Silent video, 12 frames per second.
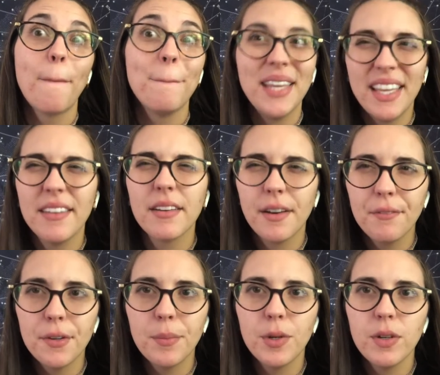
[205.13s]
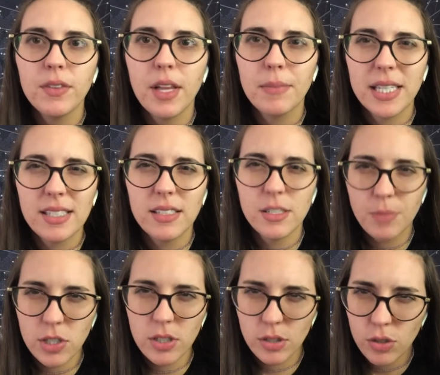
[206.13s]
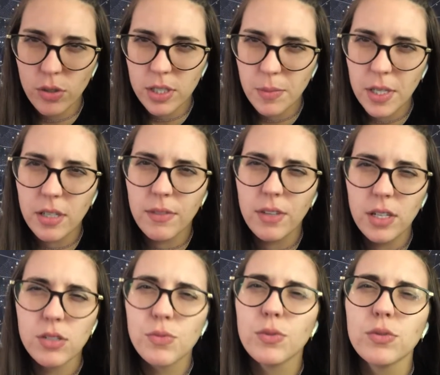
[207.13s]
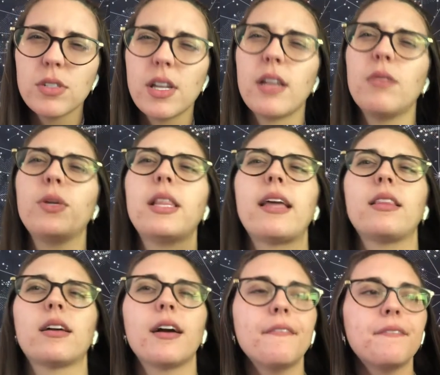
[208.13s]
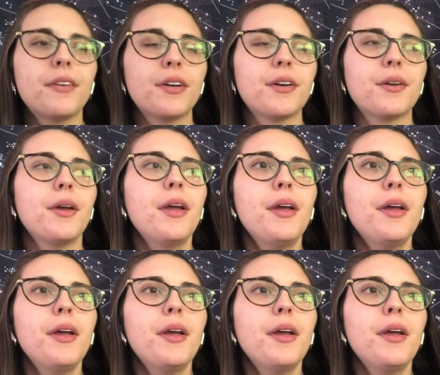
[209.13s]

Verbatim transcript: being comfortable, if that makes sense, especially Taurus being a Venus rule sign. We like the comfort,